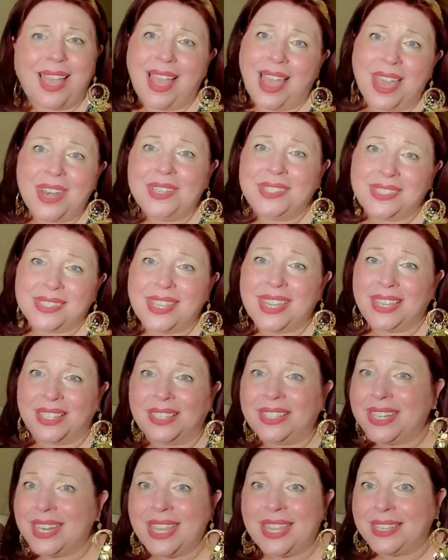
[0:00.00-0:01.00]
honestly,
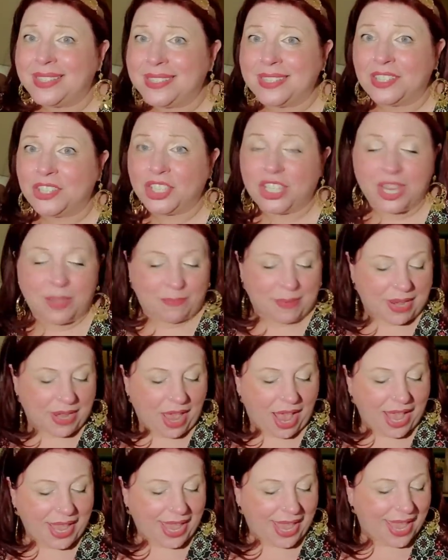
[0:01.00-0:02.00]
Clinique isn't cheap
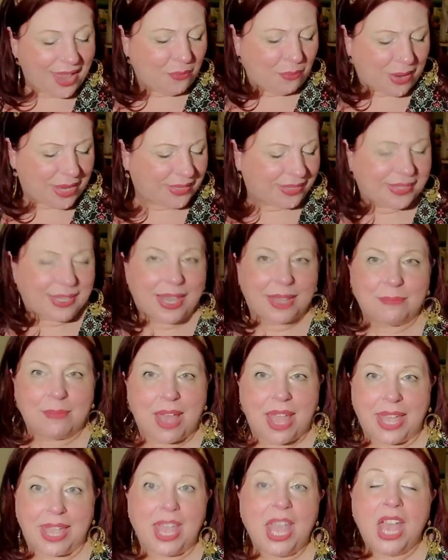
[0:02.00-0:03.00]
and I hate wasting
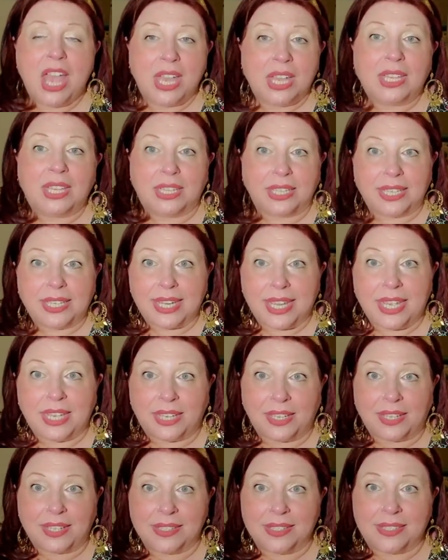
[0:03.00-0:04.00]
my
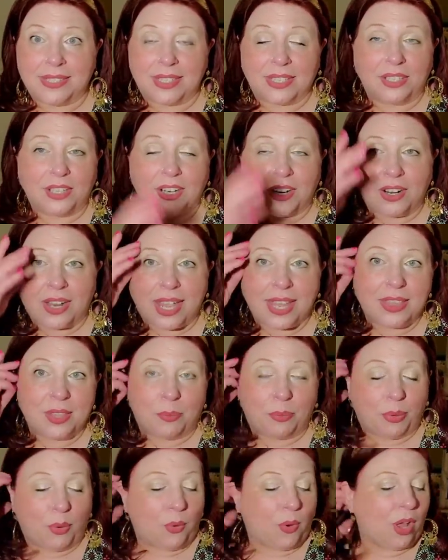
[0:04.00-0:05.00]
Clinique concealer in
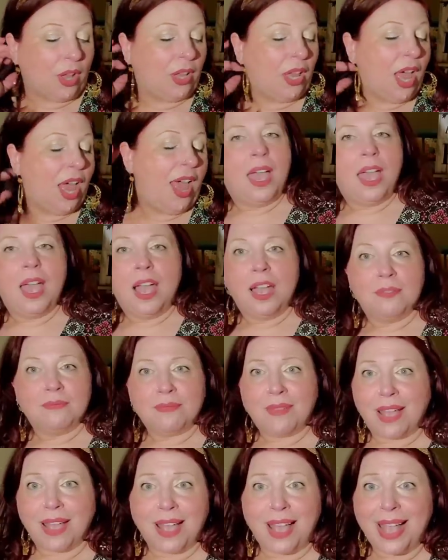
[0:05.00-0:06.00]
the pool
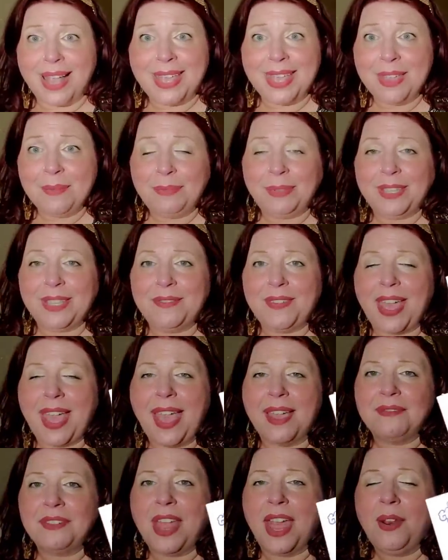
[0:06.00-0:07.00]
can't believe I
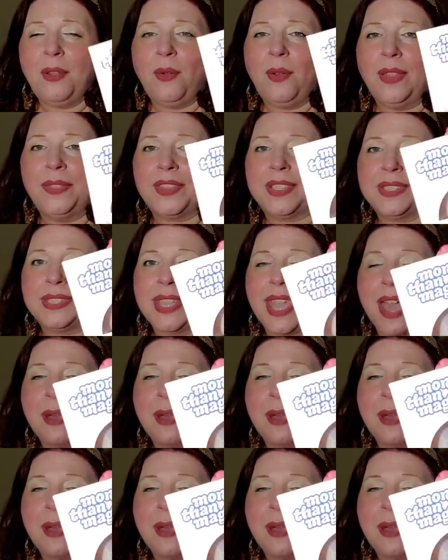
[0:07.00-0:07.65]
have not hauled this